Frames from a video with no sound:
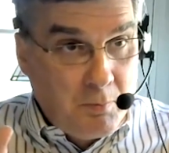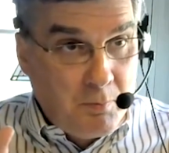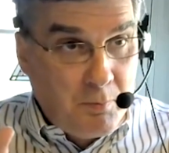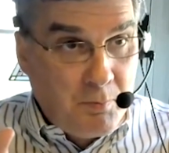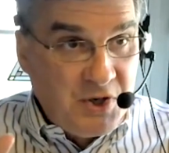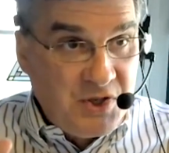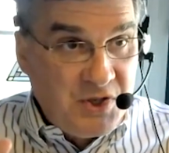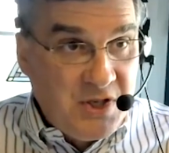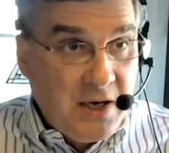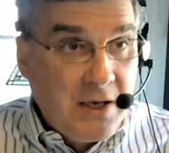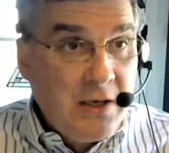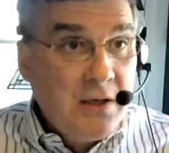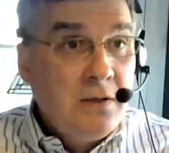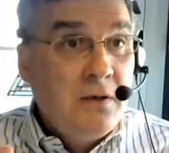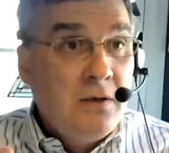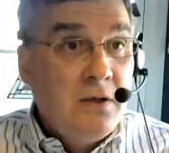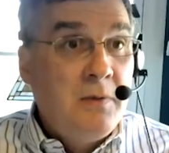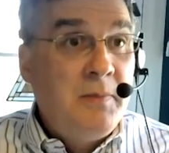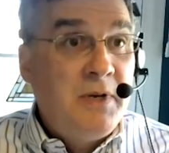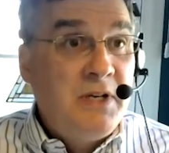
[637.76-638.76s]

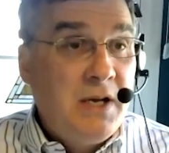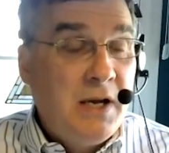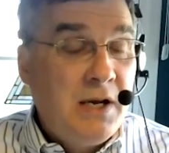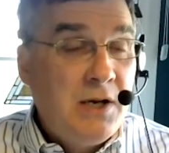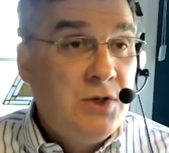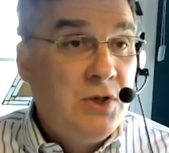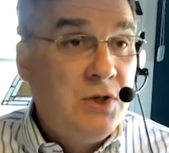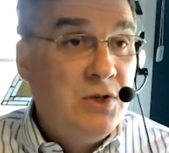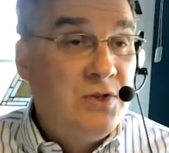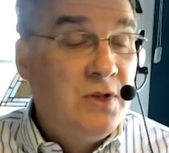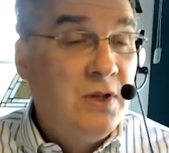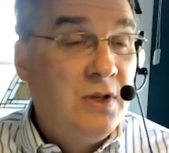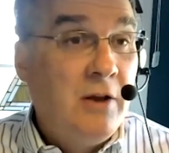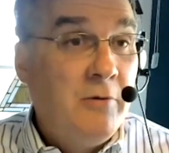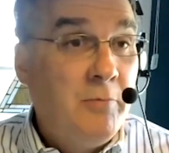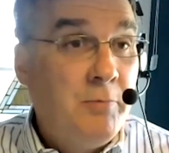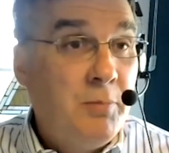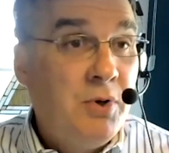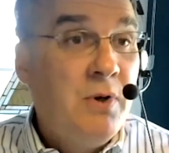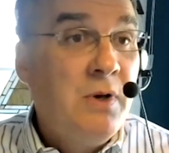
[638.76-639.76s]
particular limitations that
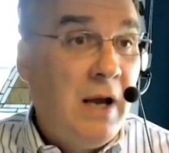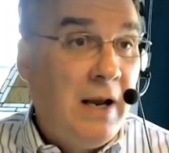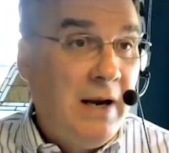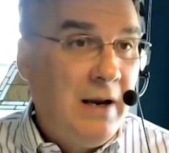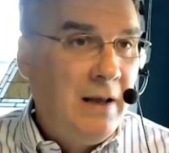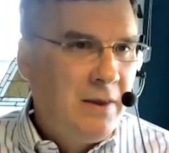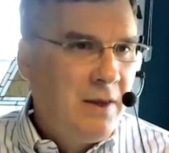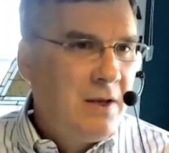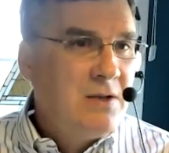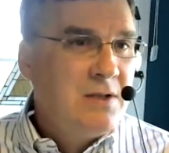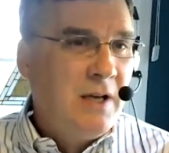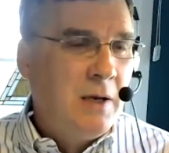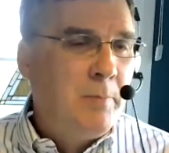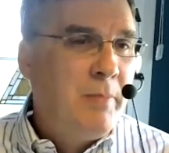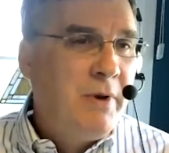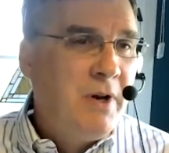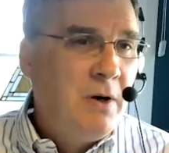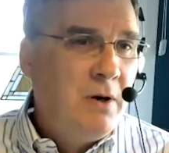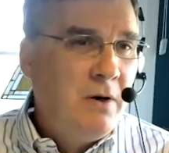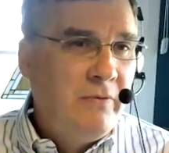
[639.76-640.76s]
they've put on it, things like
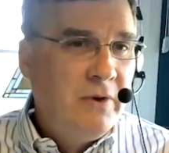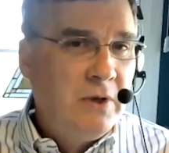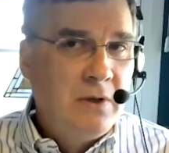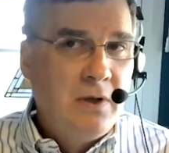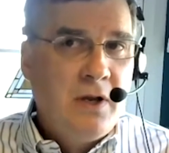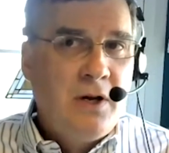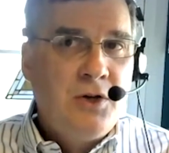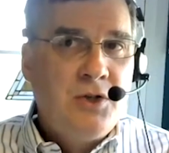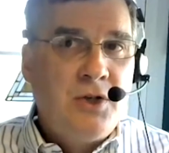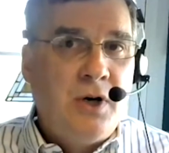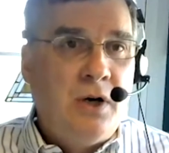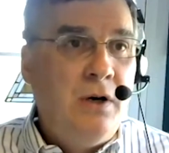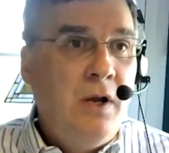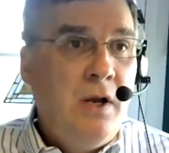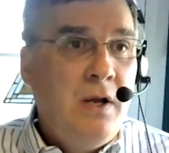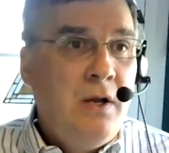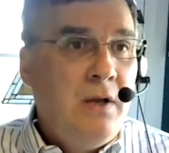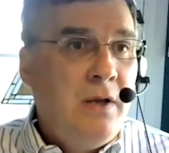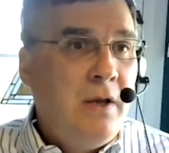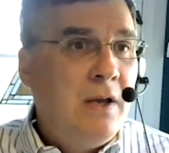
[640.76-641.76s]
peer-reviewed literature,
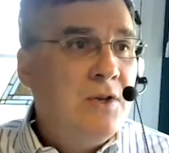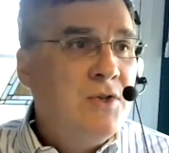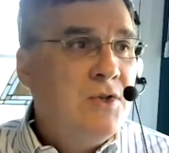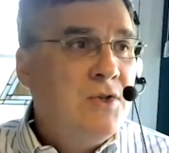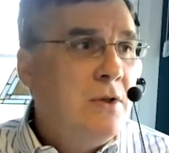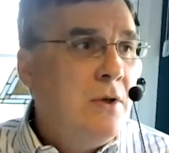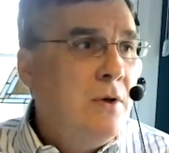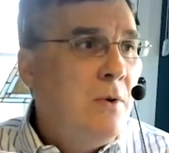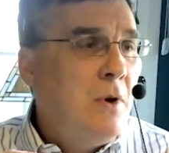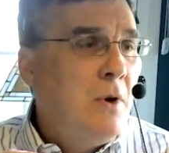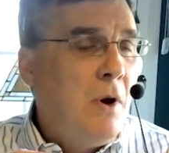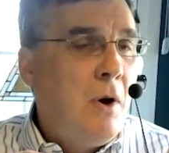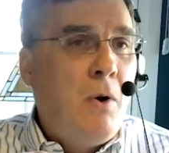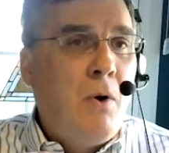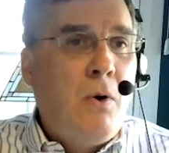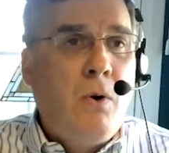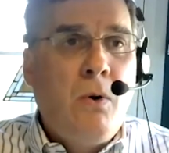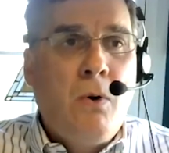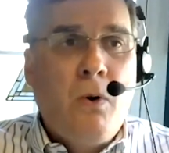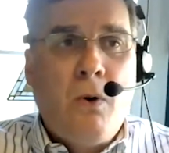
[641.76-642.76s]
exclude a
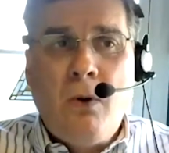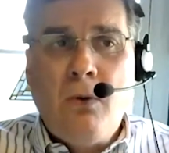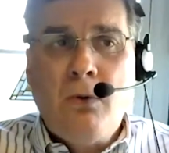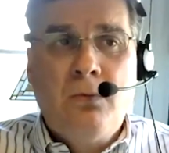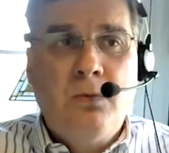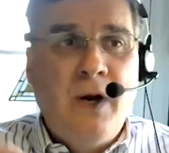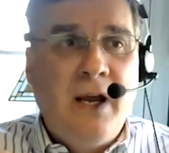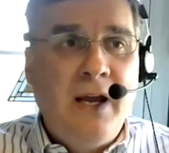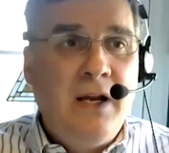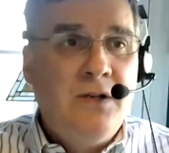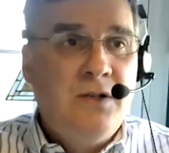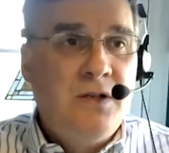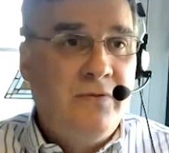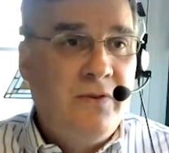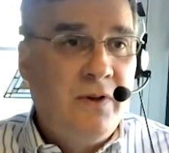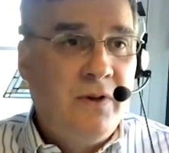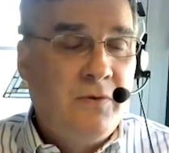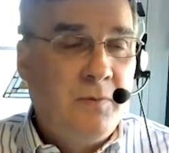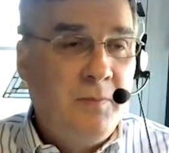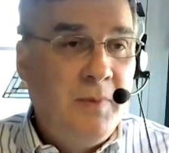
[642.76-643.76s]
whole range
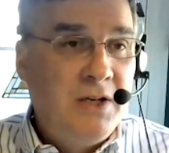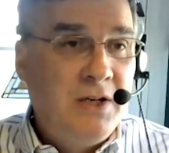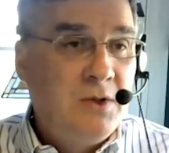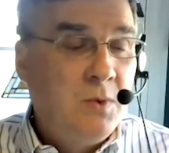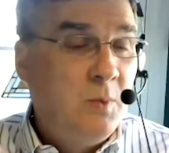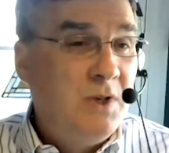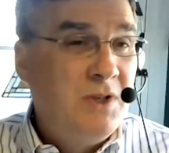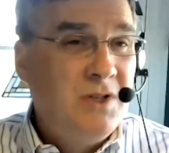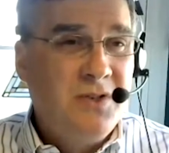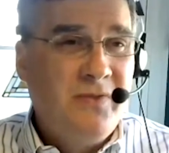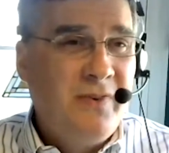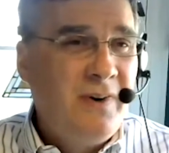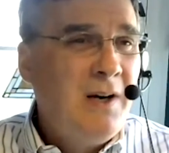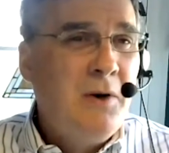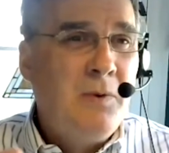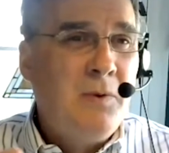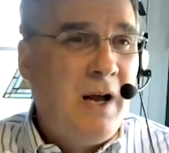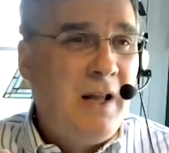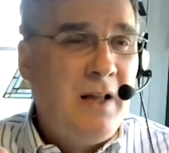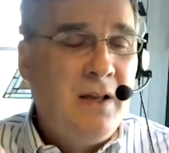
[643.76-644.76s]
of information which is
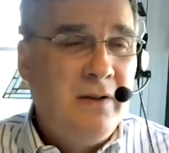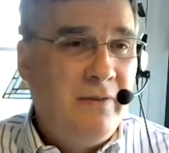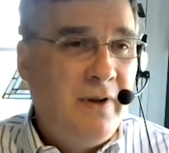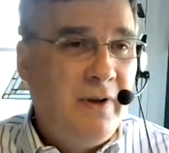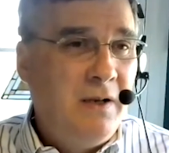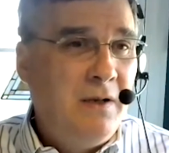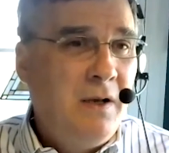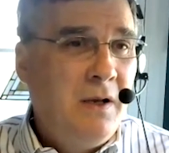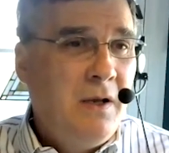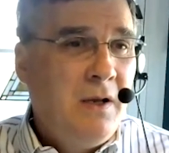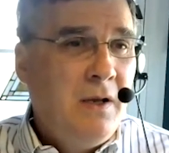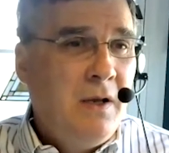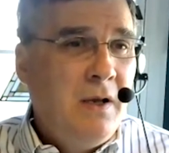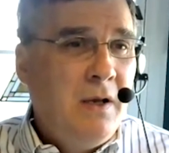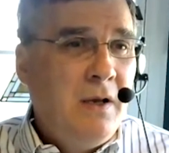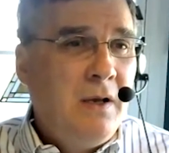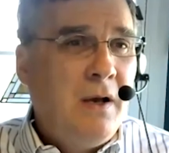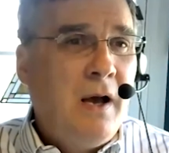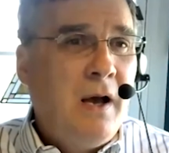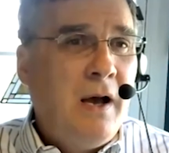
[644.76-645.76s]
very relevant
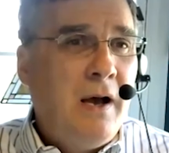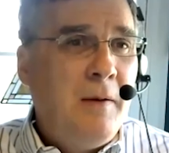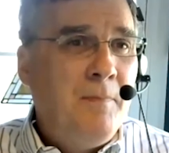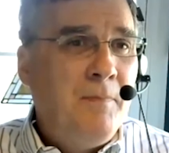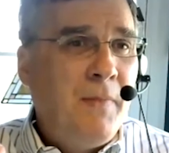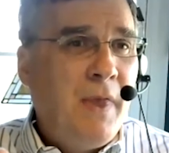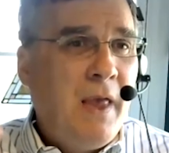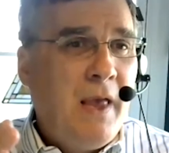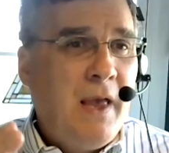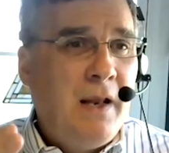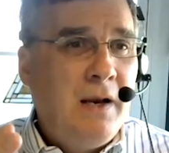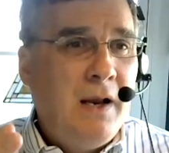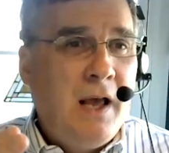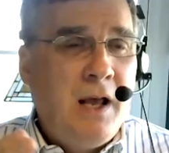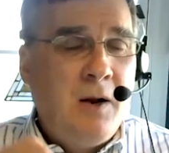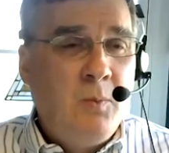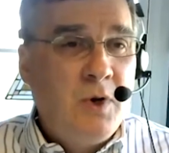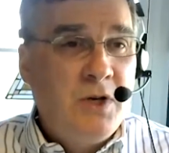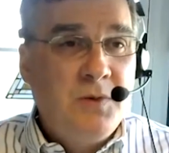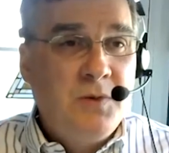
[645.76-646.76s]

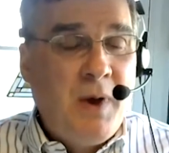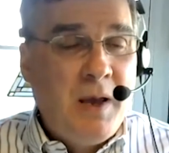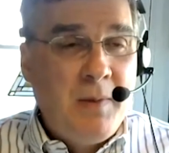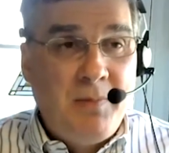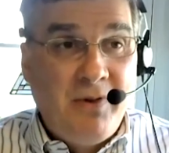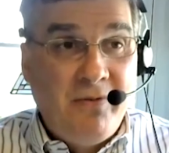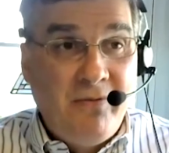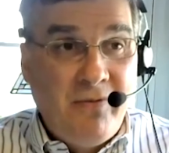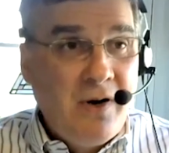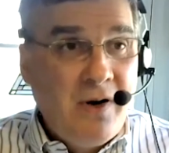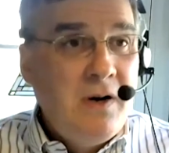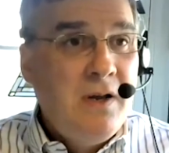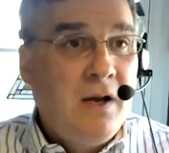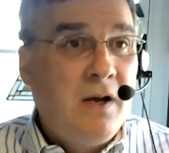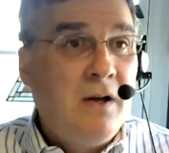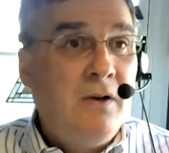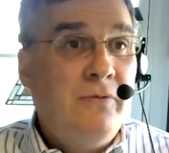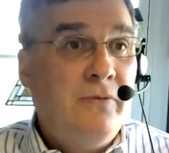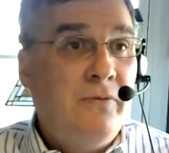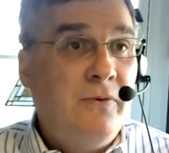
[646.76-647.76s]
and which might be very
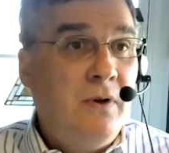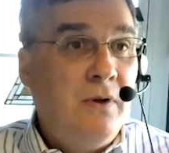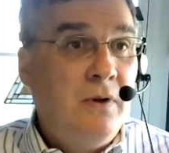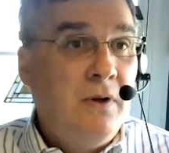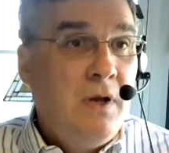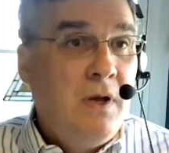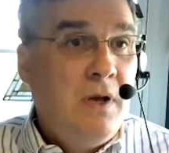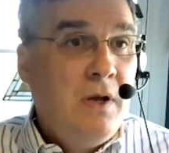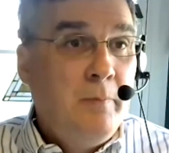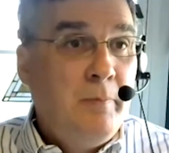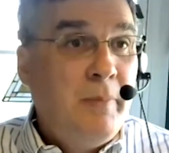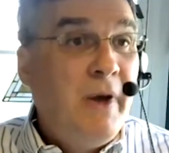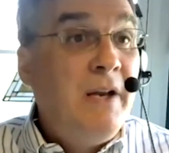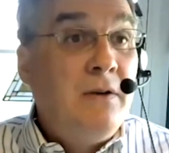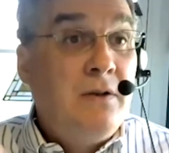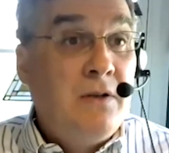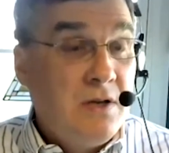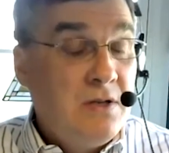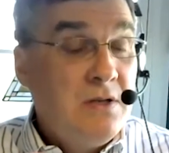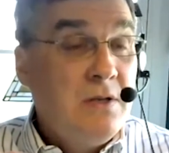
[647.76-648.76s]
helpful,
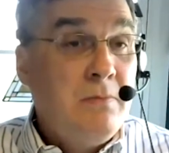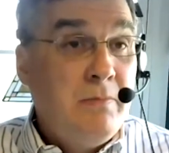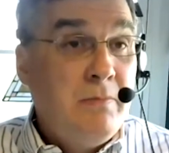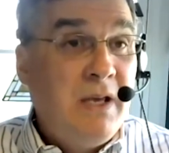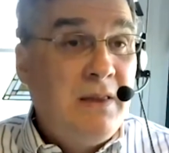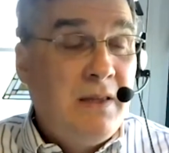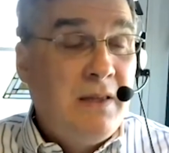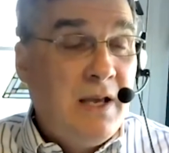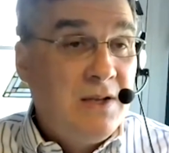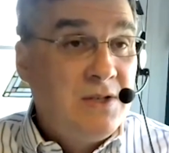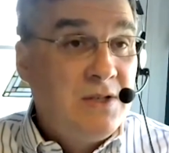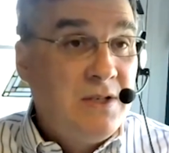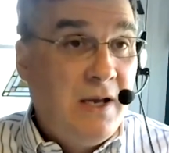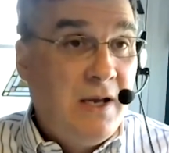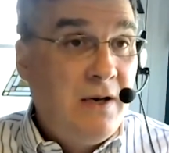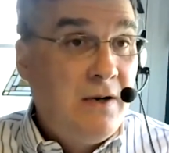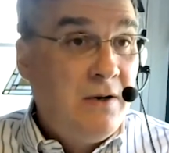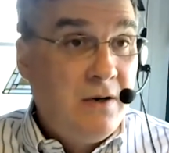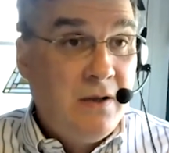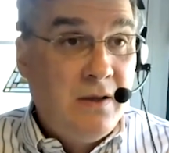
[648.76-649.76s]
but doesn't meet that
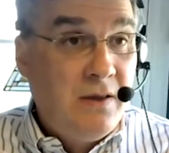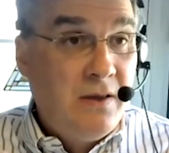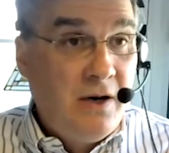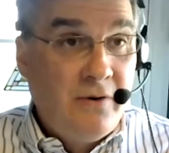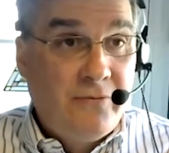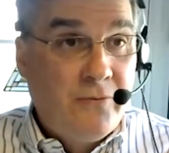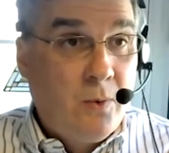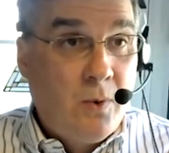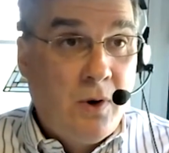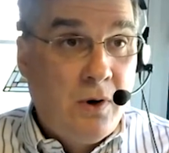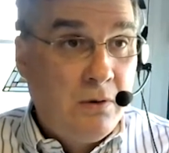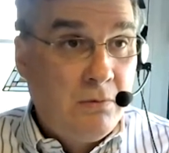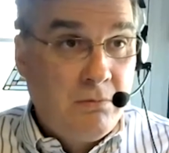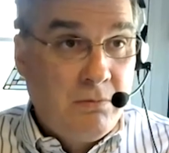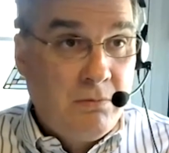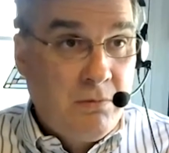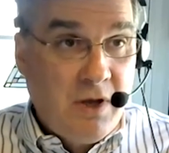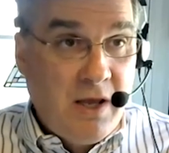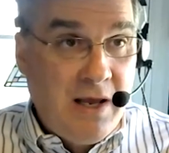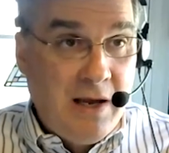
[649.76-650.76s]
standard and therefore
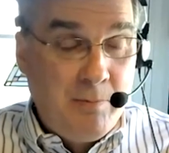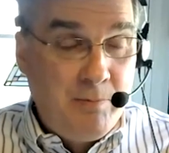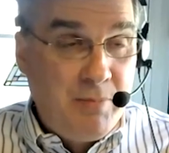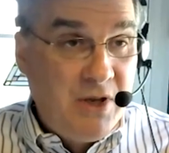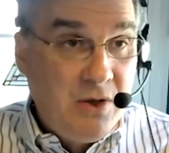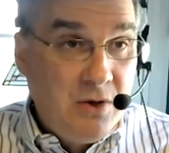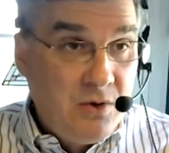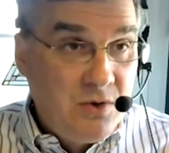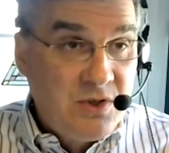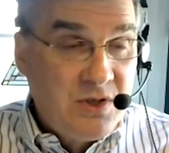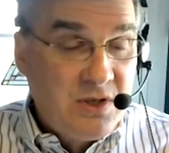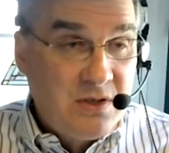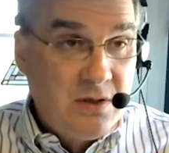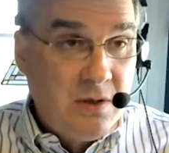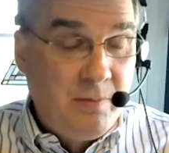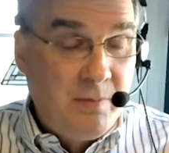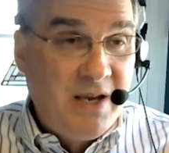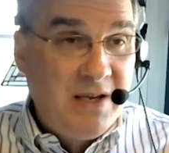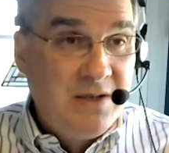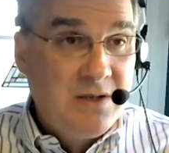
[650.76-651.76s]
can't be used as
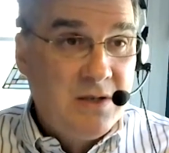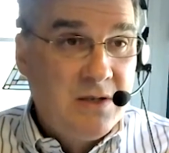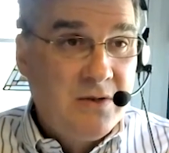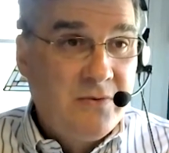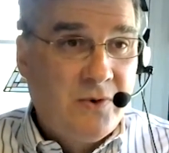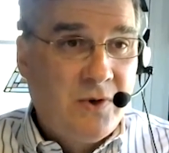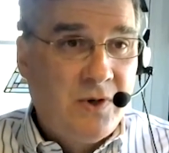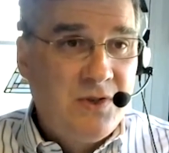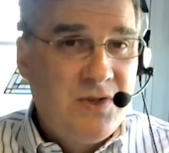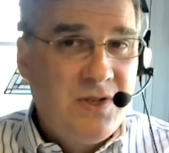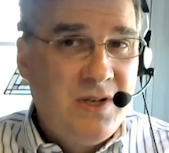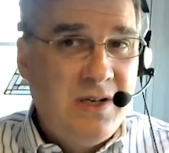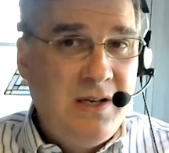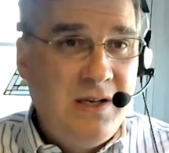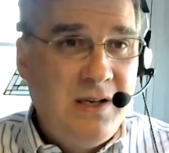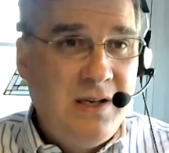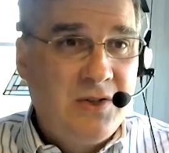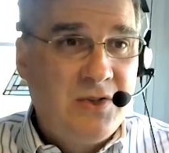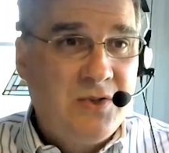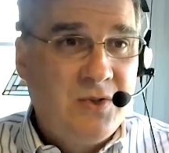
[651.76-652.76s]
the basis for
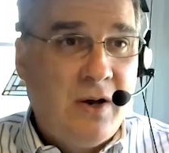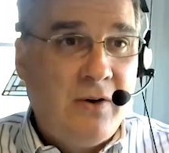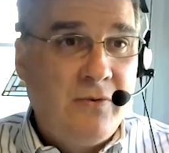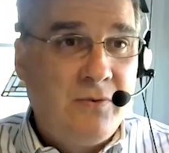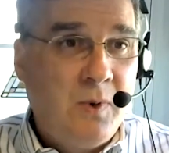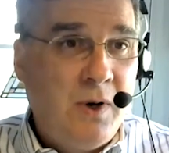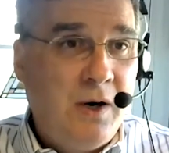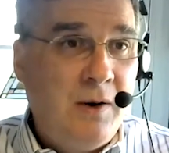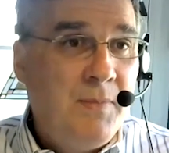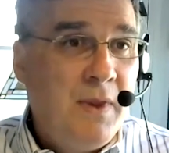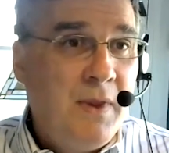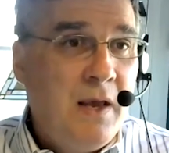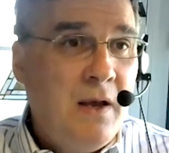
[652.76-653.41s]
CDS software.